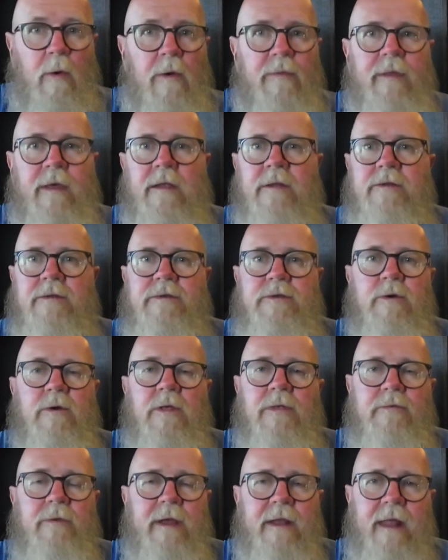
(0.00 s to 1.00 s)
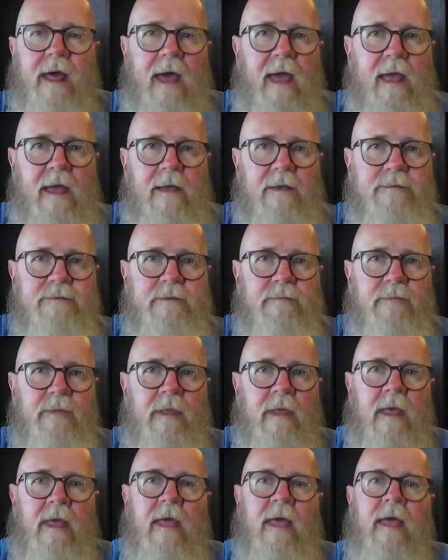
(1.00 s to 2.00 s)
within 2 or 3 days,
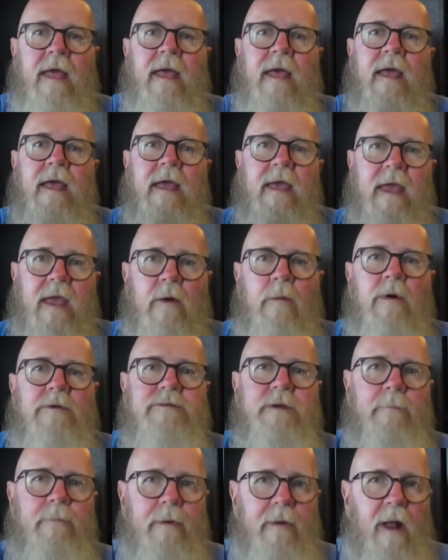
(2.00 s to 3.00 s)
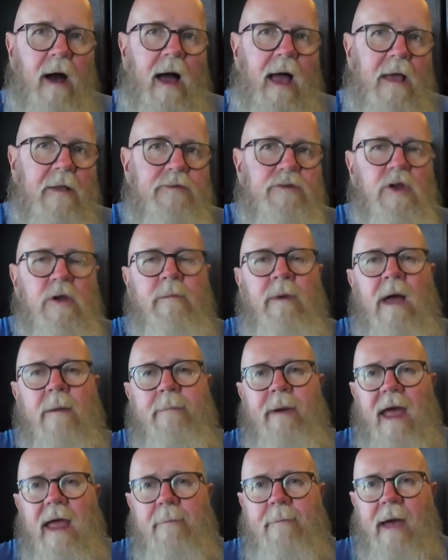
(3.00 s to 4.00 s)
it was applied to my
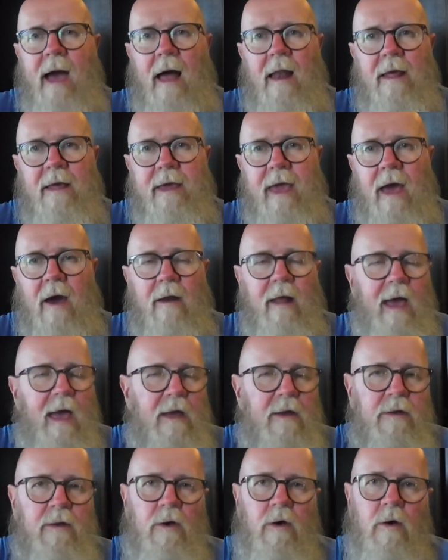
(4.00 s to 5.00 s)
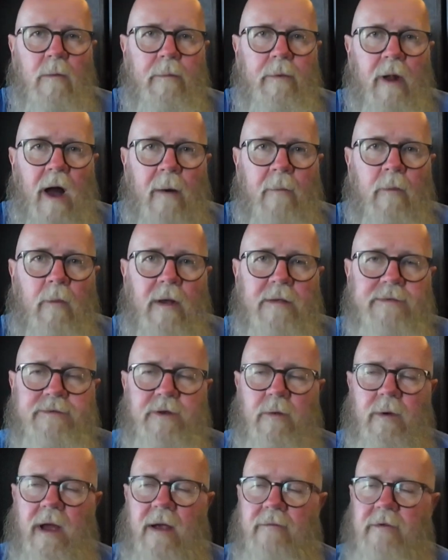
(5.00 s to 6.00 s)
PayPal account. I had no problem
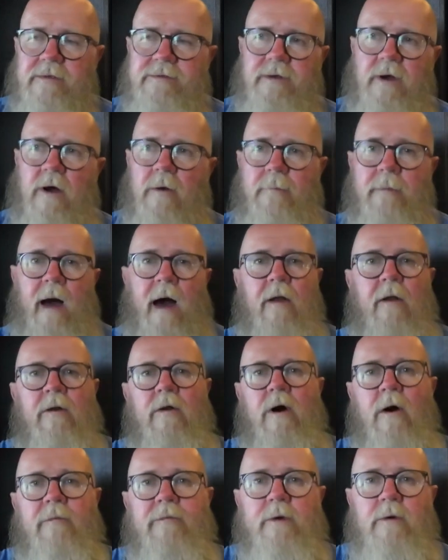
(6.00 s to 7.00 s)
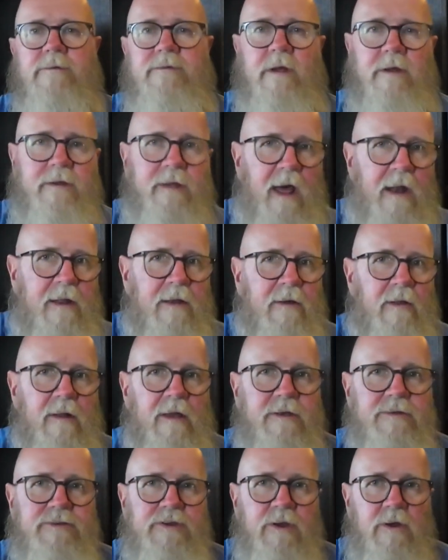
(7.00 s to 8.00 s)
whatsoever. So I don't know if there was a technical
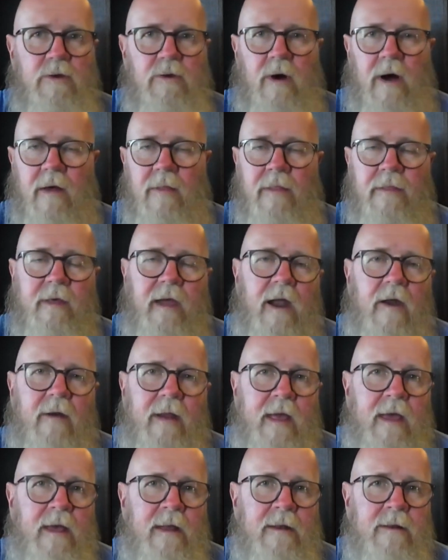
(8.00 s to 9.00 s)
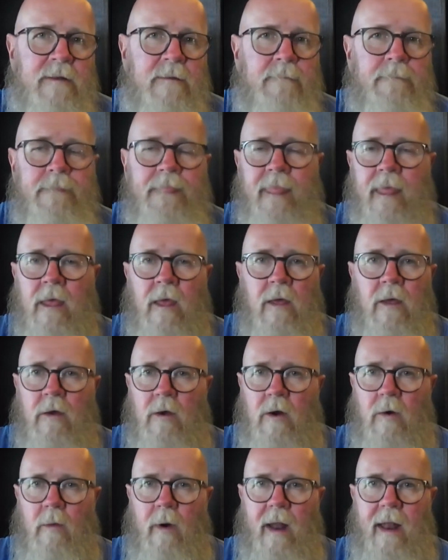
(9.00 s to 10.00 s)
issue on their end
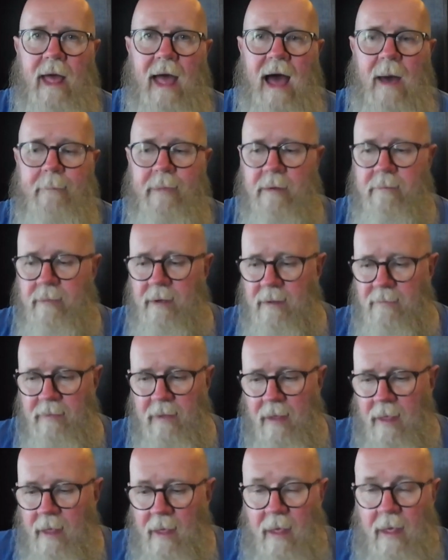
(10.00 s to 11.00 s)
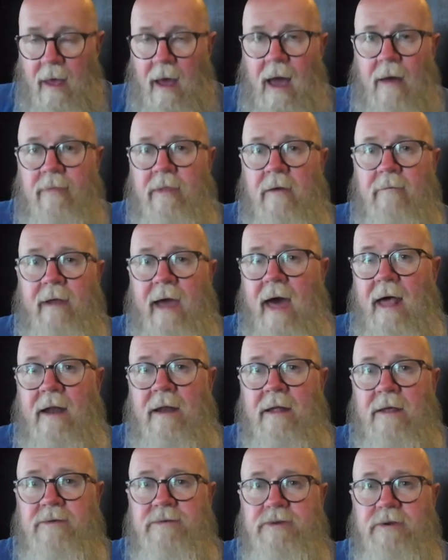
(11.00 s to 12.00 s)
or what happened, but I've never had
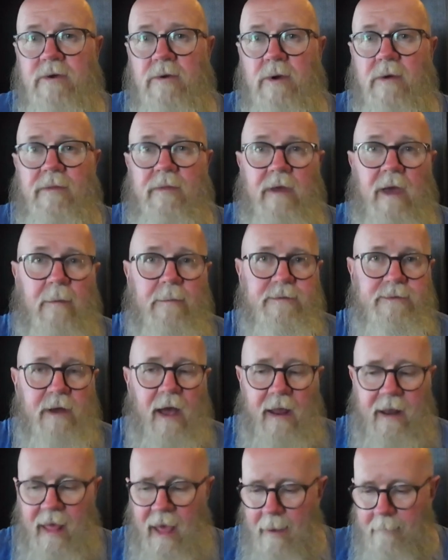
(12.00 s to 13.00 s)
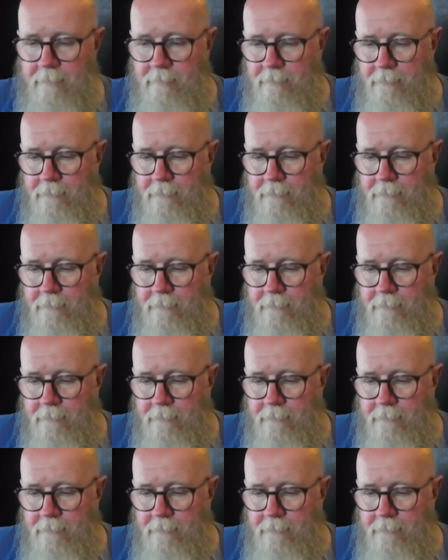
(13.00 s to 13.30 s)
an issue with the Upside app.